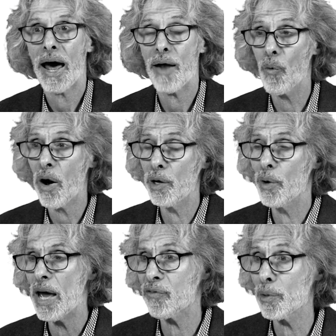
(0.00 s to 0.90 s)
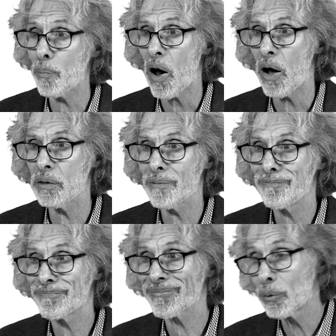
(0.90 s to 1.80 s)
And why do we have to bond?
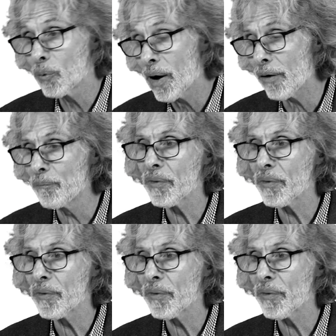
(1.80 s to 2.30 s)
Well,